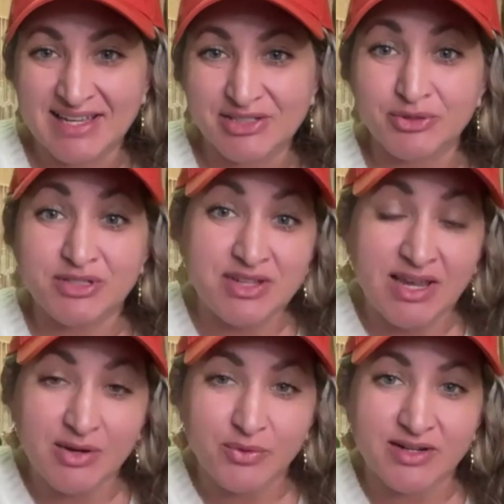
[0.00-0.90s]
And so
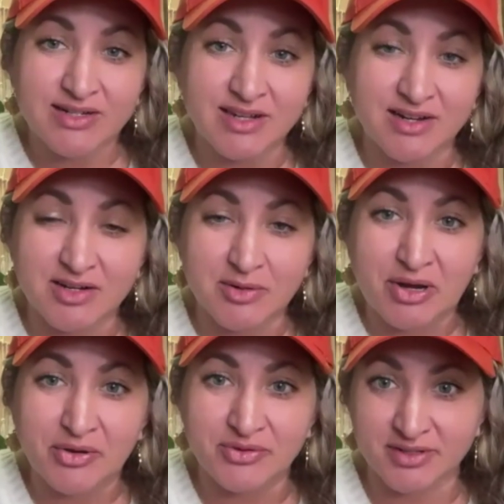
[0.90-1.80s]
today we're going to talk
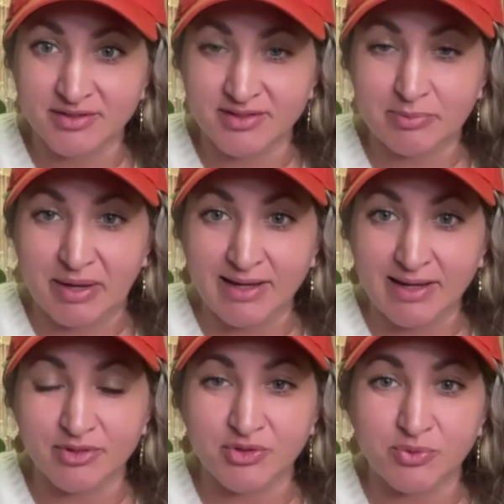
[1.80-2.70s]
about the
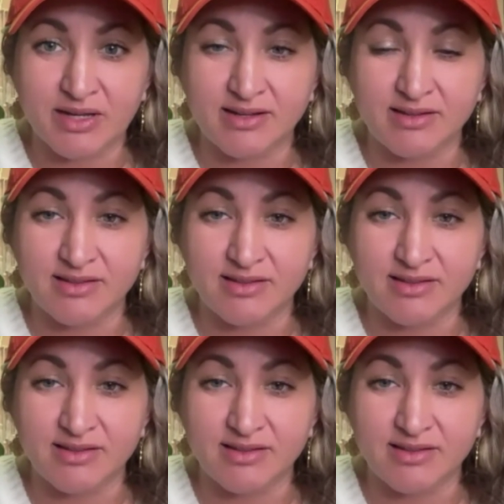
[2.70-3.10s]
debate between